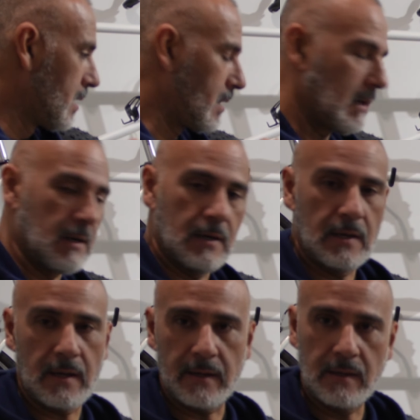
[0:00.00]

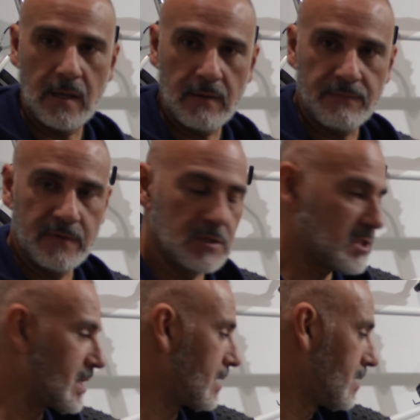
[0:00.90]
I got to finish
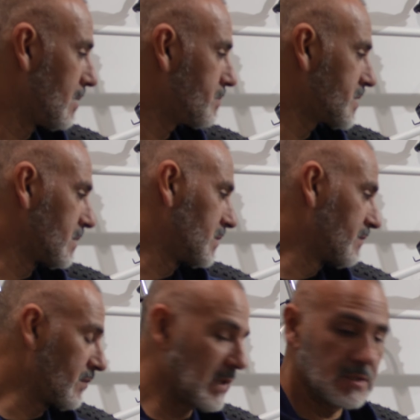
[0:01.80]
setting up some
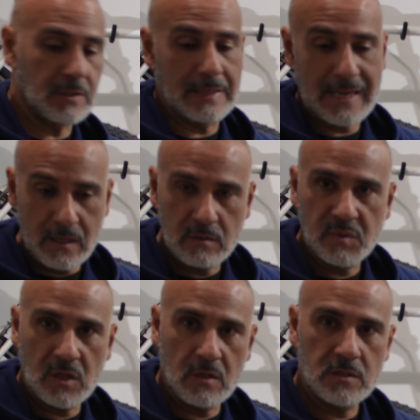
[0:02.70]
different things on the
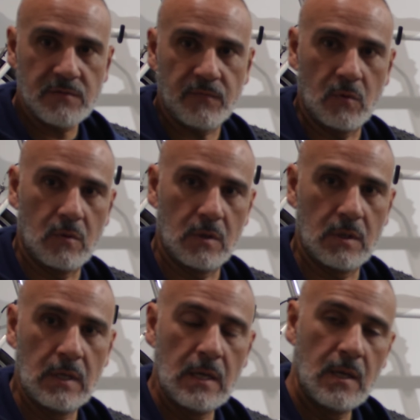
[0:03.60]
handlebars
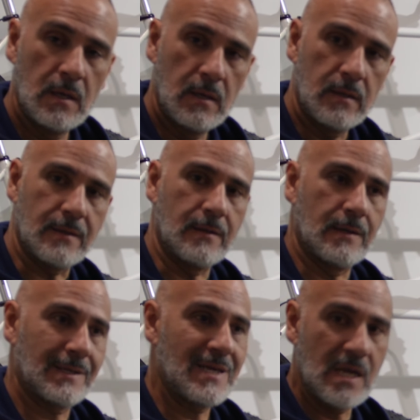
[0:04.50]
for
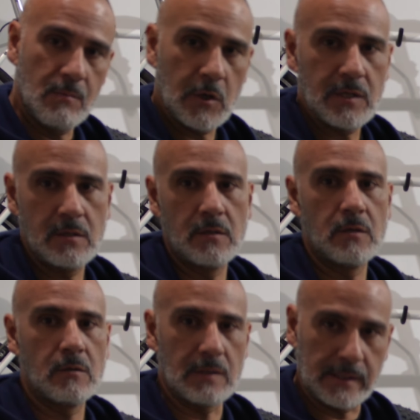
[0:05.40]
camera
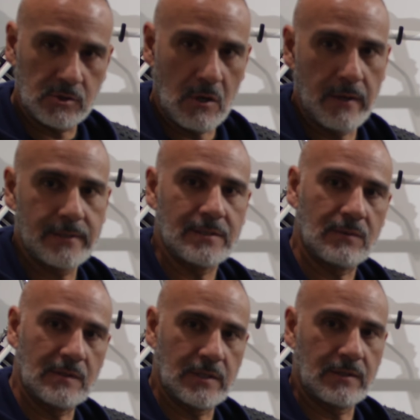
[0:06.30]
gear, electronics, and
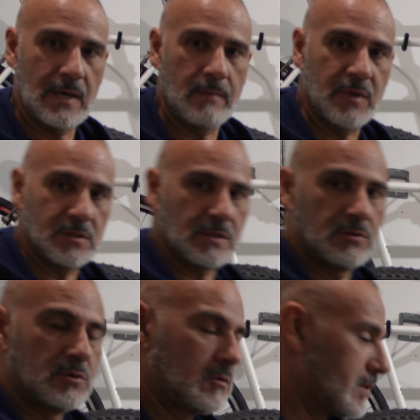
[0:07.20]
things like that, because I
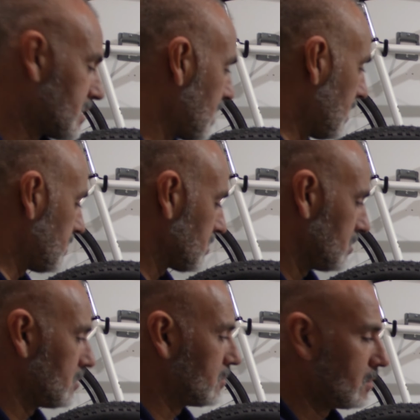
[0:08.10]
do intend to
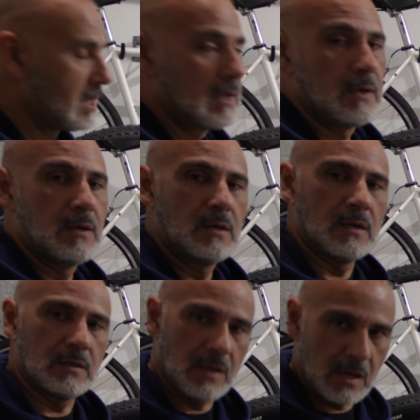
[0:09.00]
do
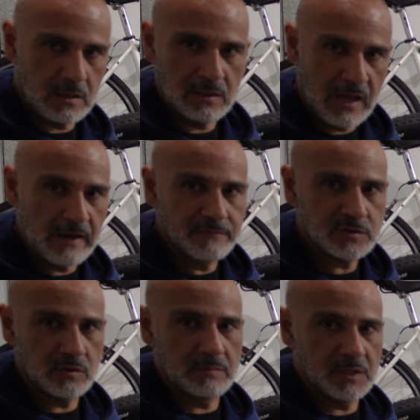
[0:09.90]
a lot of live
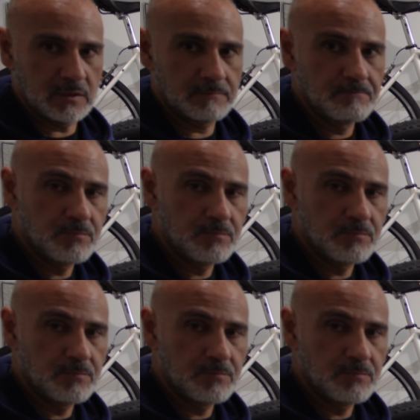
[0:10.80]
streaming